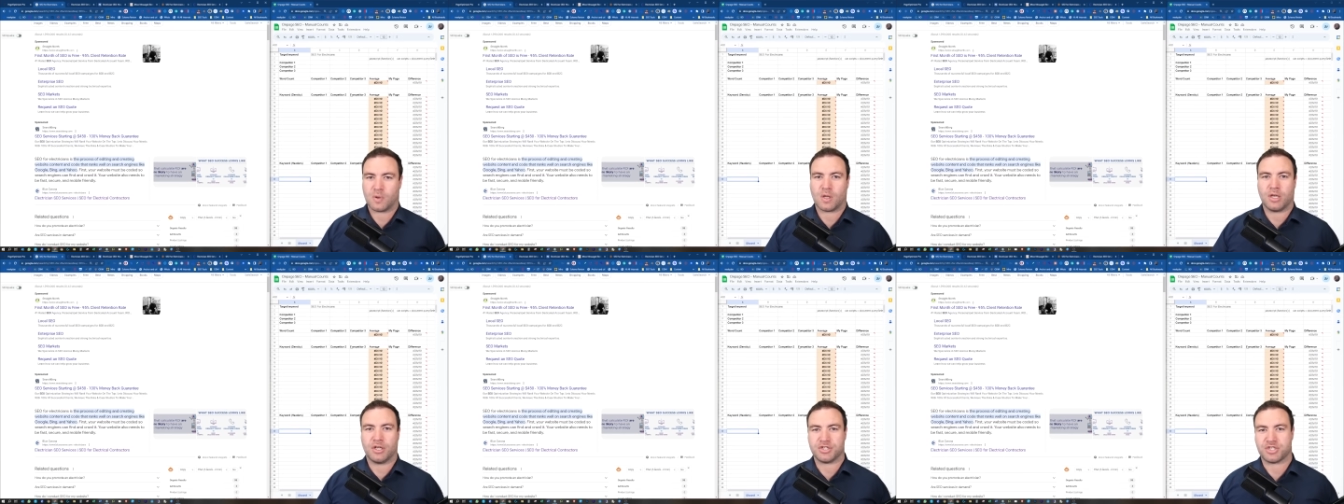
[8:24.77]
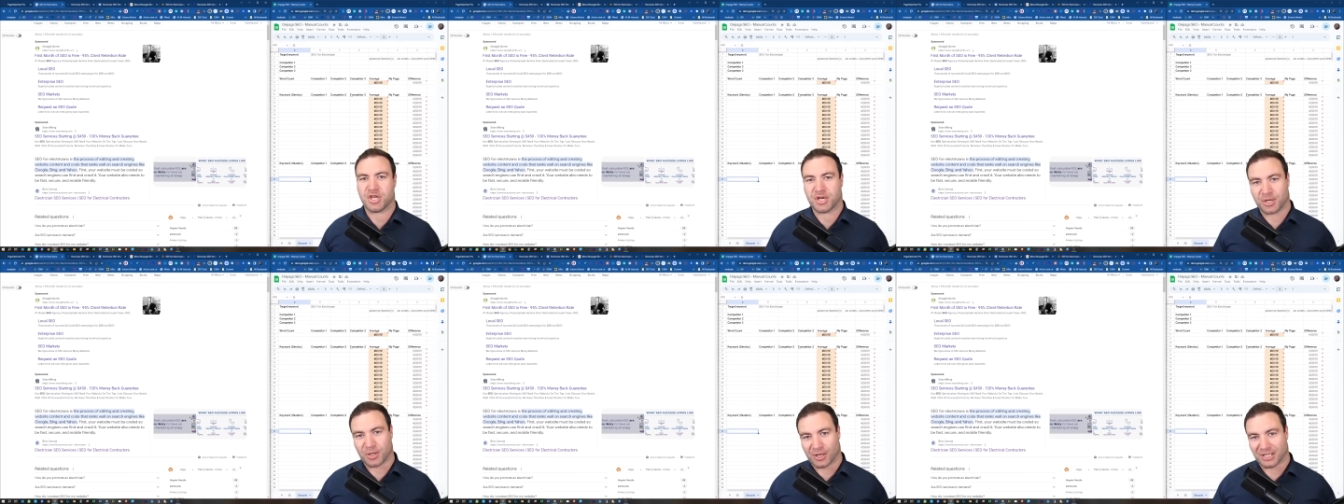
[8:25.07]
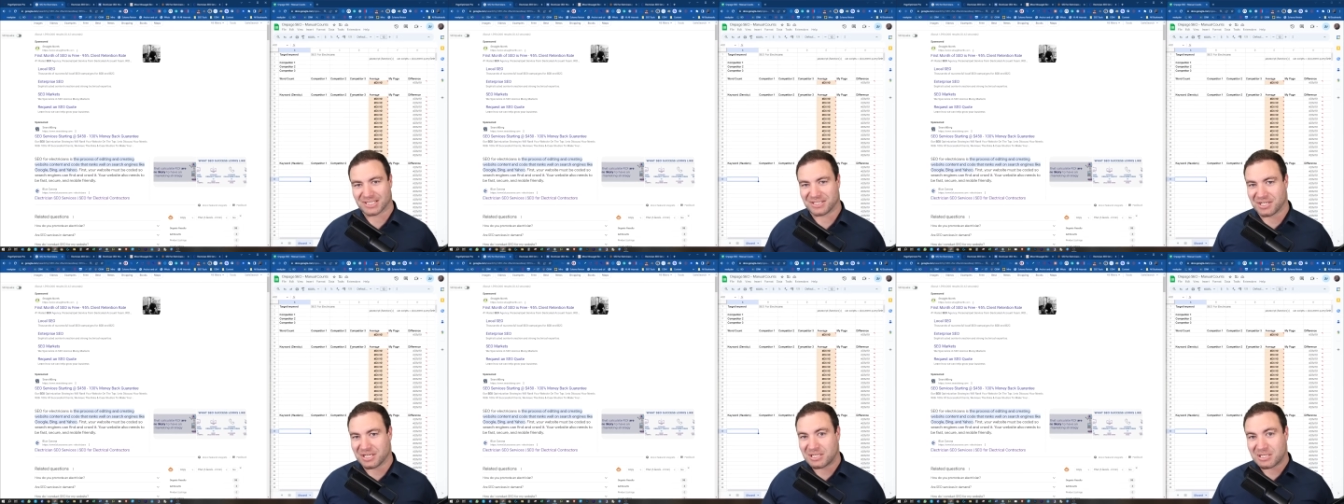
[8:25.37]
So, guys,
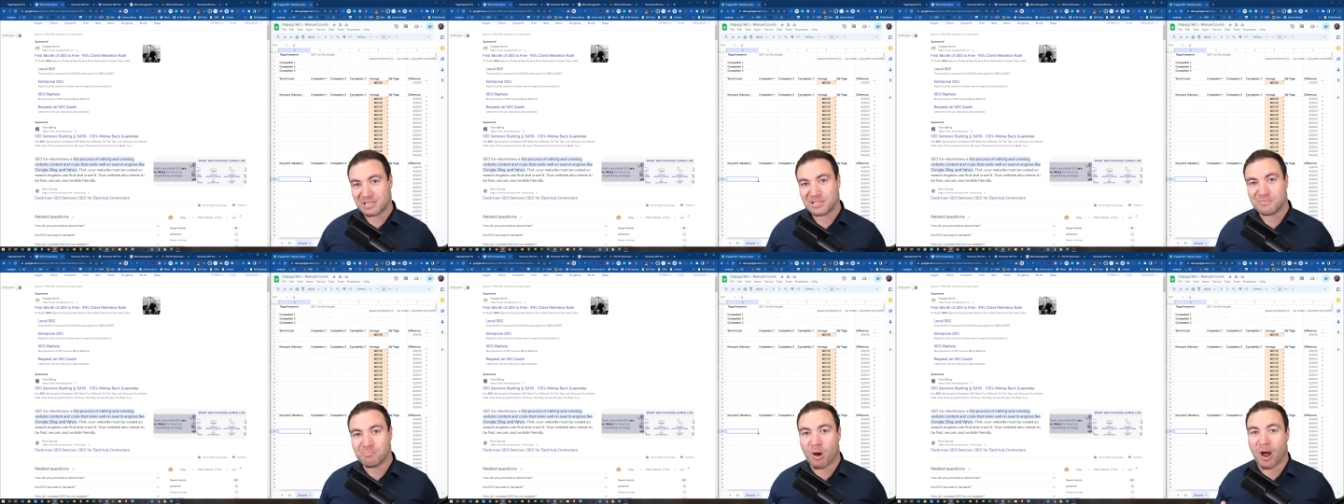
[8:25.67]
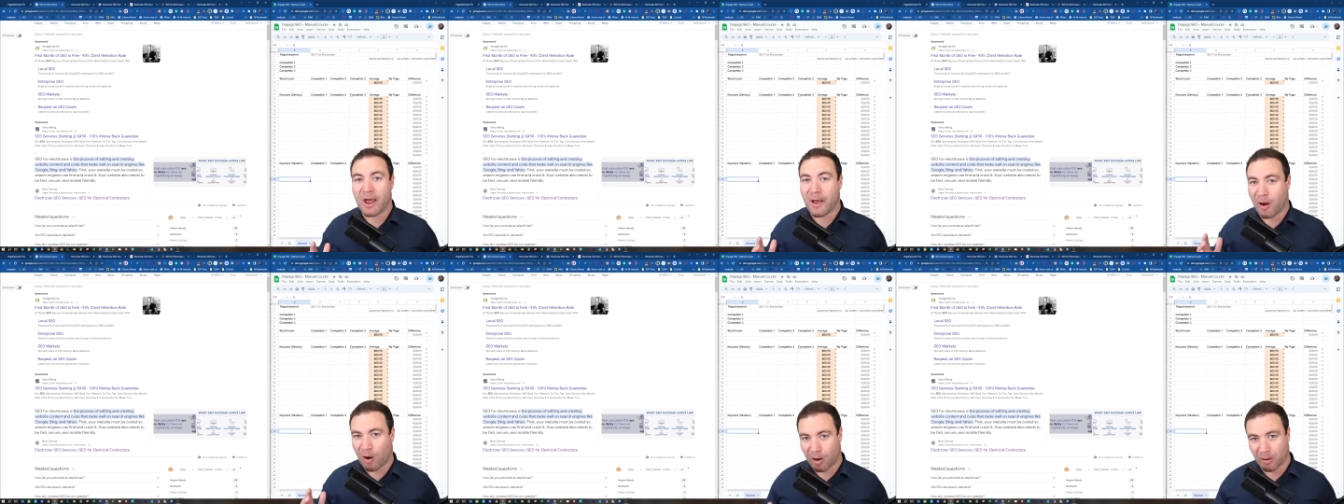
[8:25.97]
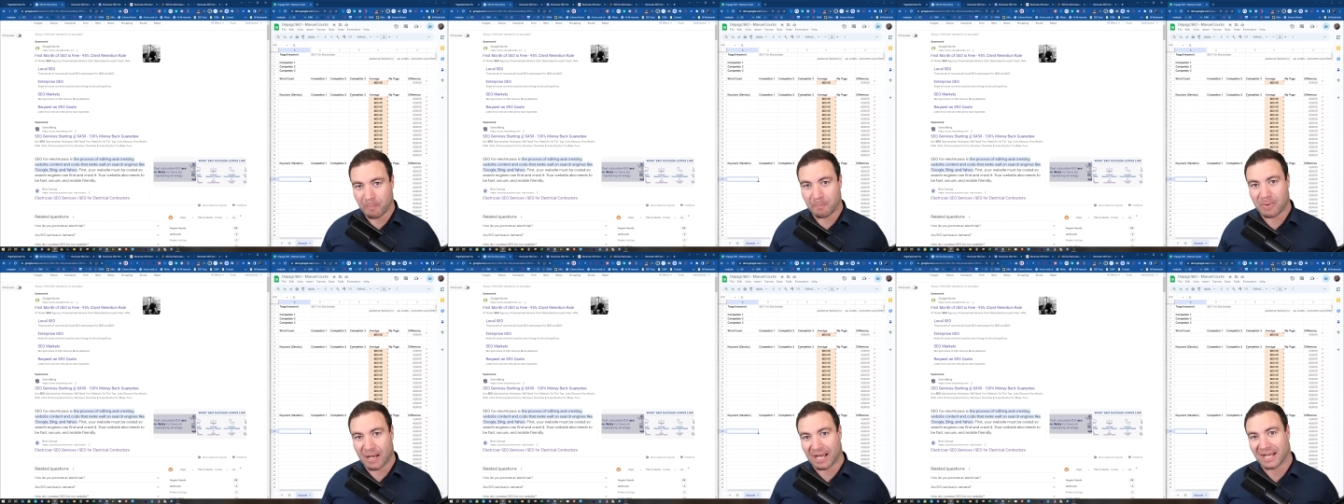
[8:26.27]
this is my on
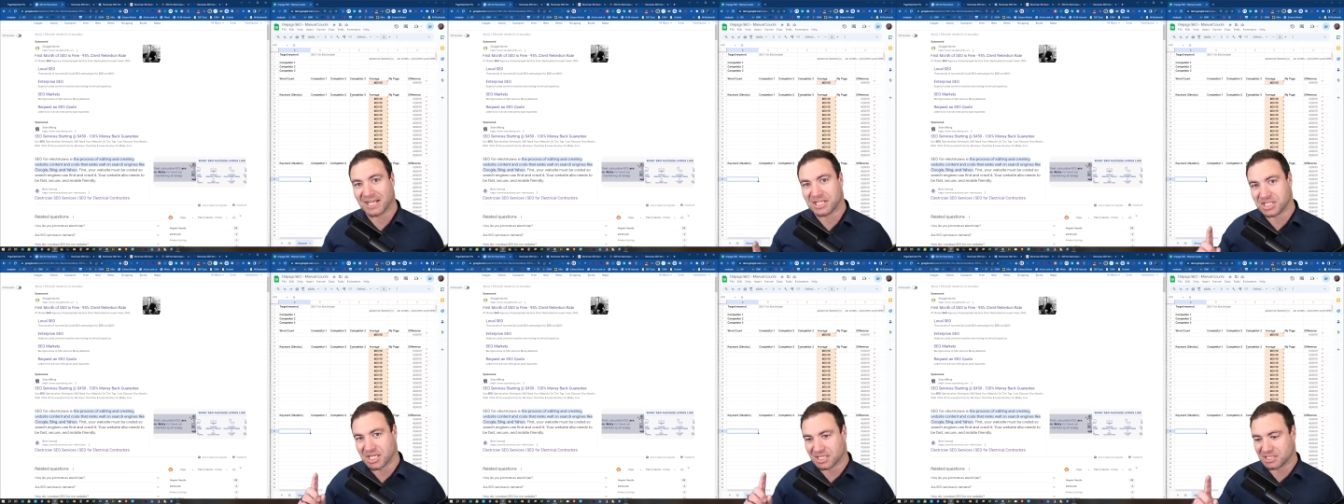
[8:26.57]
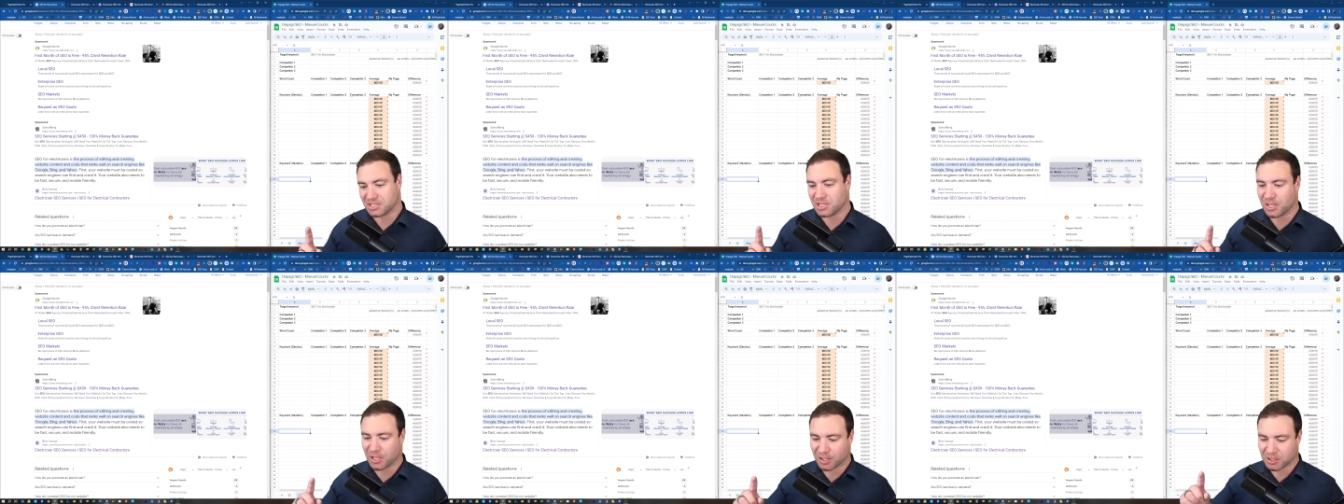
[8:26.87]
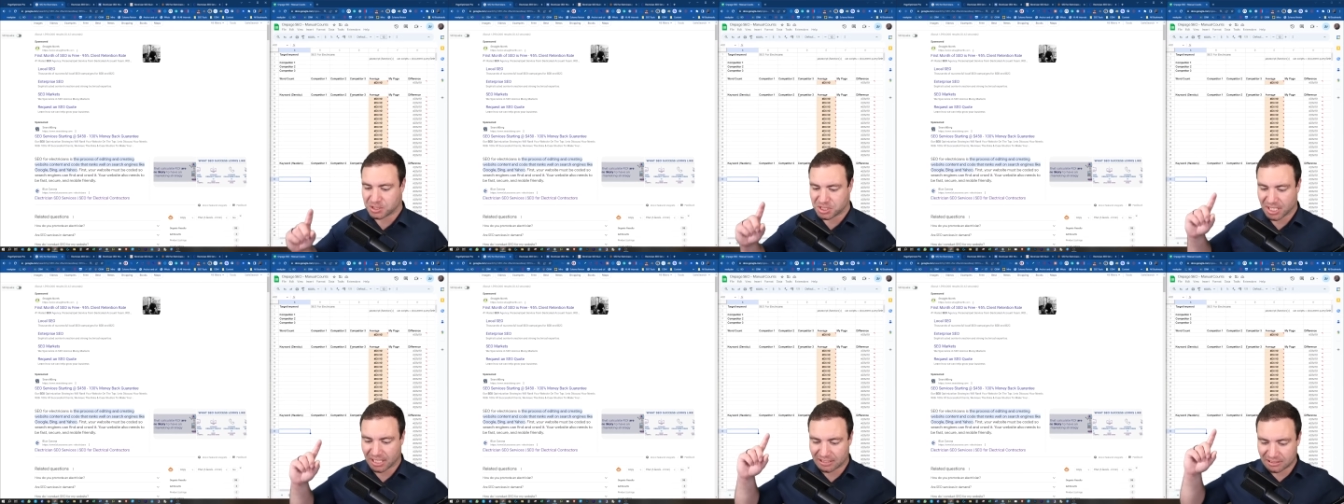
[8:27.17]
page SEO
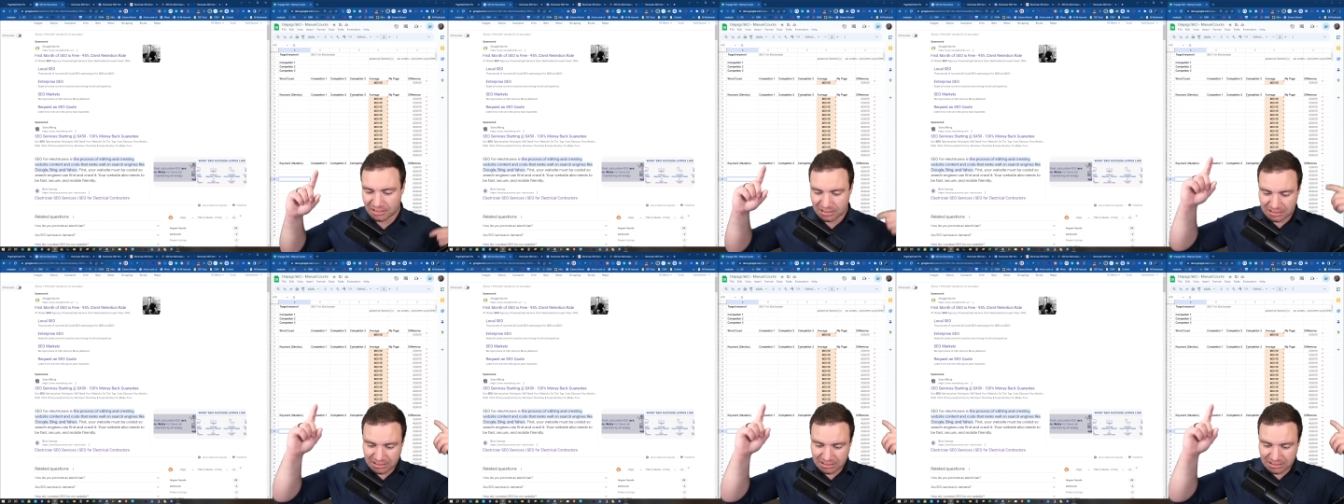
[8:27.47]
checklist.